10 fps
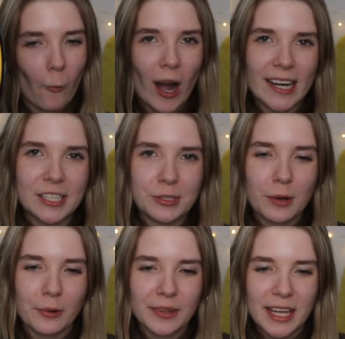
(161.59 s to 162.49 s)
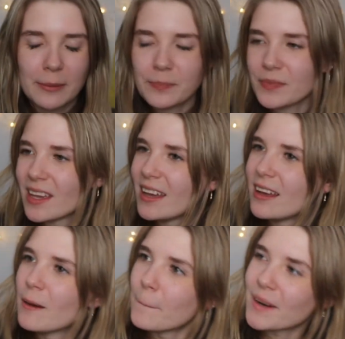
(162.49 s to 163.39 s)
why do you own them?
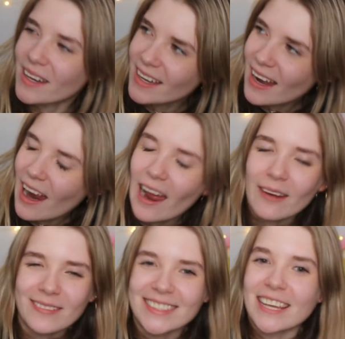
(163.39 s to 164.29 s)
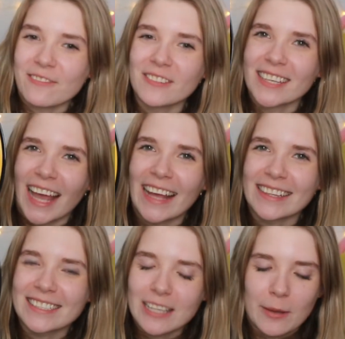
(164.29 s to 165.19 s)
But I would definitely
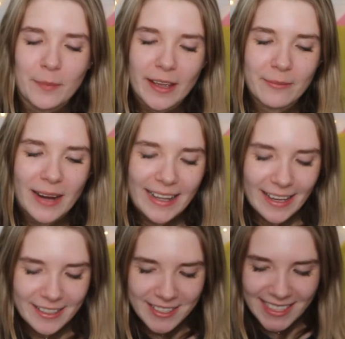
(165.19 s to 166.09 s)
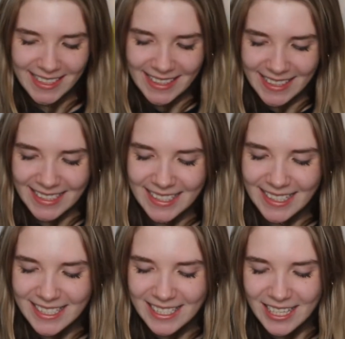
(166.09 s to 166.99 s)
hang this up in my kitchen. This
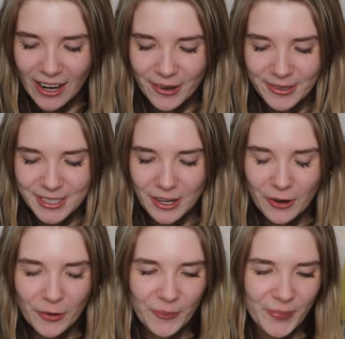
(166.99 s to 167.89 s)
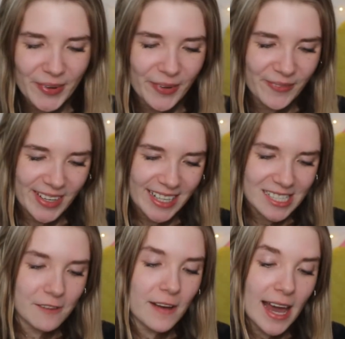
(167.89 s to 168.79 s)
is so dope. Oh my
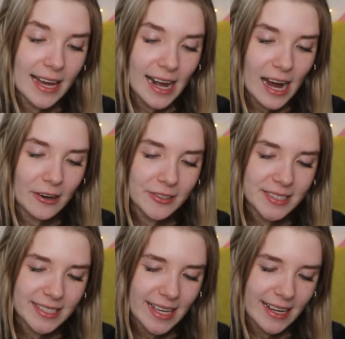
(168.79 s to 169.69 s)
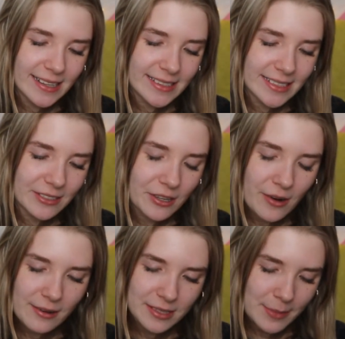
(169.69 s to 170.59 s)
gosh, if I had a house and, you
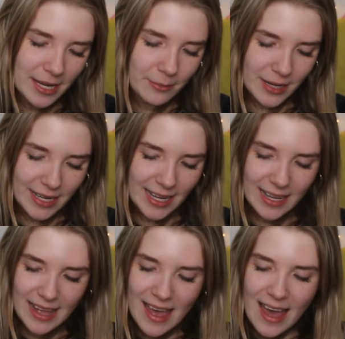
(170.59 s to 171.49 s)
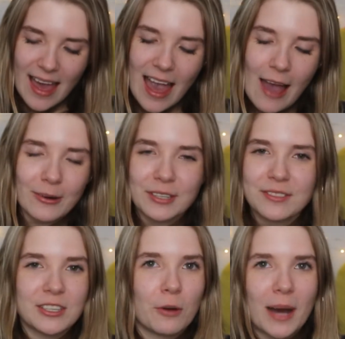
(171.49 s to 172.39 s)
know, I was made of money, I would have
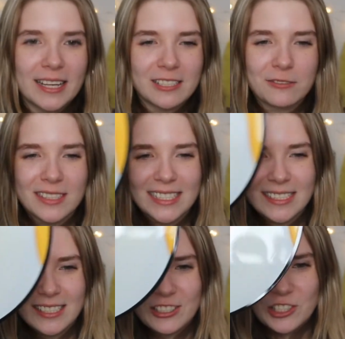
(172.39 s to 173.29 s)
so bought 2 of these